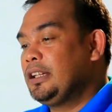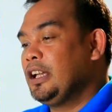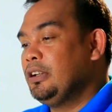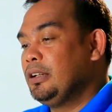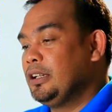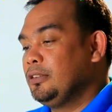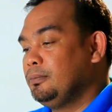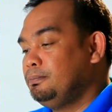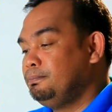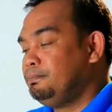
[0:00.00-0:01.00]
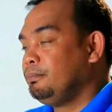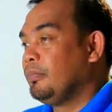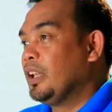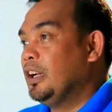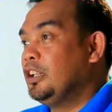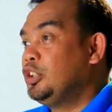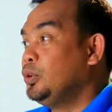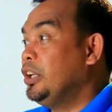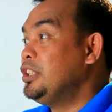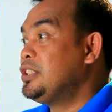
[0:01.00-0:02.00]
kayo ng
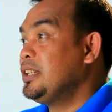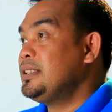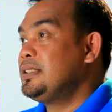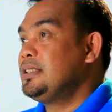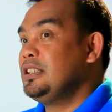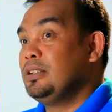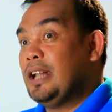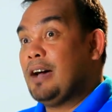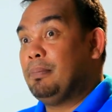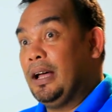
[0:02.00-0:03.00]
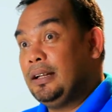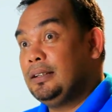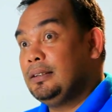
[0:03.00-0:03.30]
2 inches yung lapad.